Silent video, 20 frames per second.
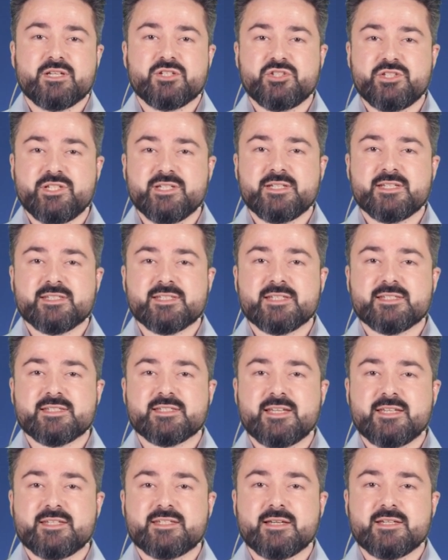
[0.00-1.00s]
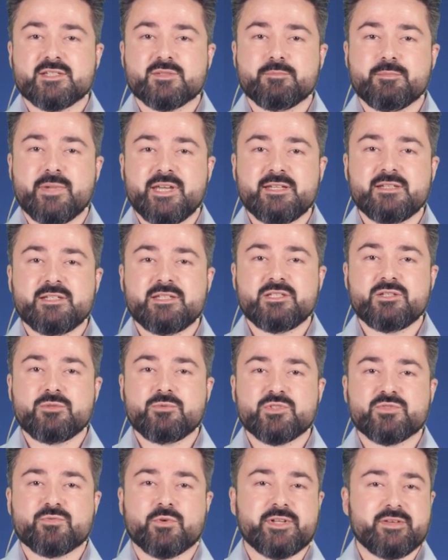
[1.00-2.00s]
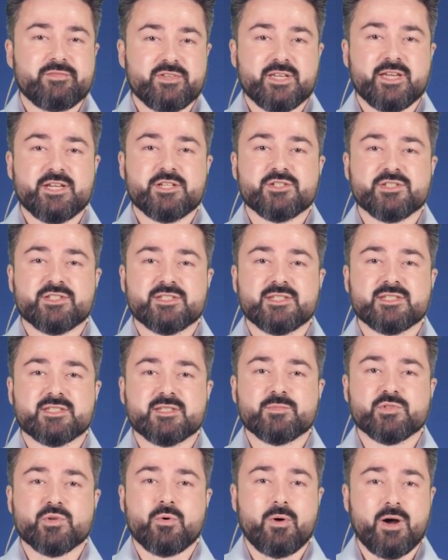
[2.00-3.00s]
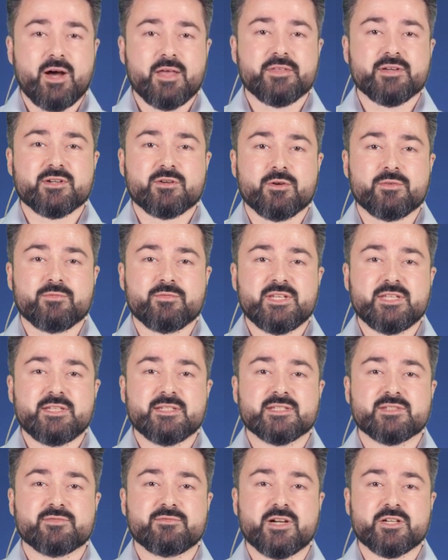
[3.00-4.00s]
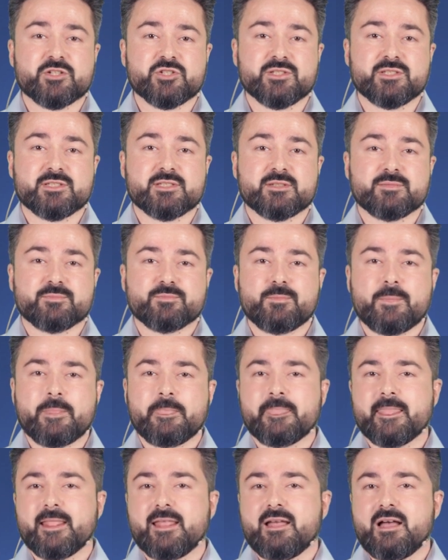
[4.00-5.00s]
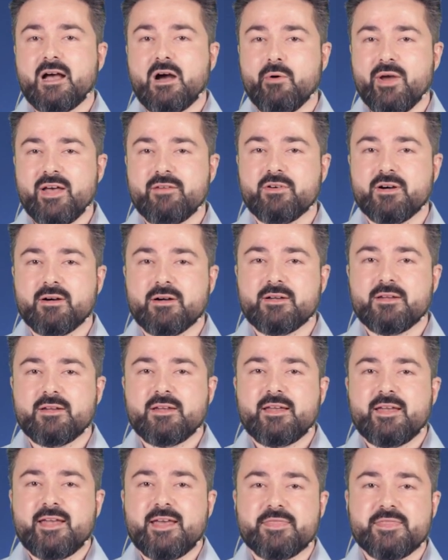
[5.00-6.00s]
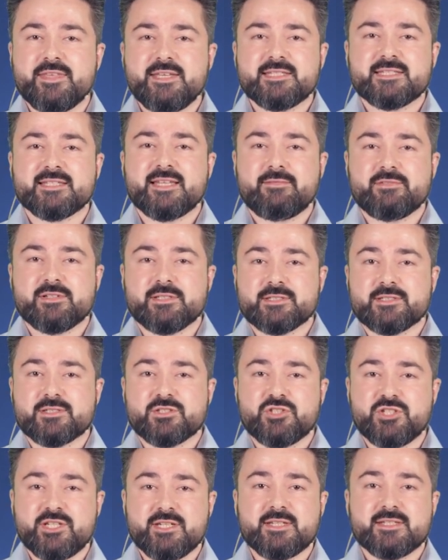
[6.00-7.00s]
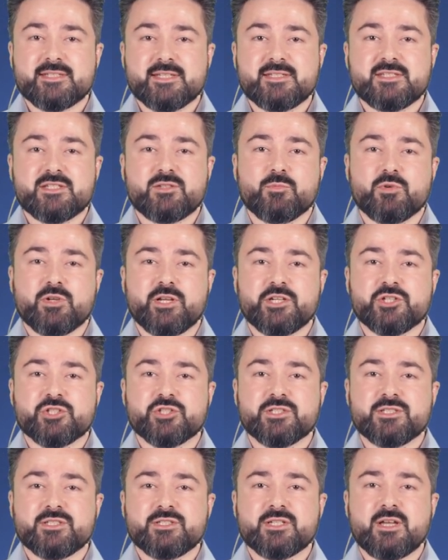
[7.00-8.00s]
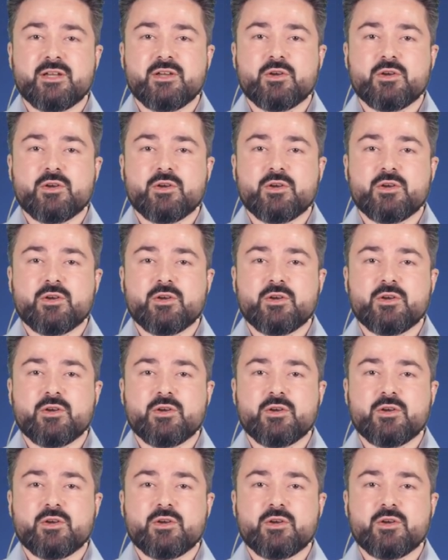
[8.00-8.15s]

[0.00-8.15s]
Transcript: GNSS data is mainly used for navigation systems or other convenience functions. However, at these levels, GNSS simulation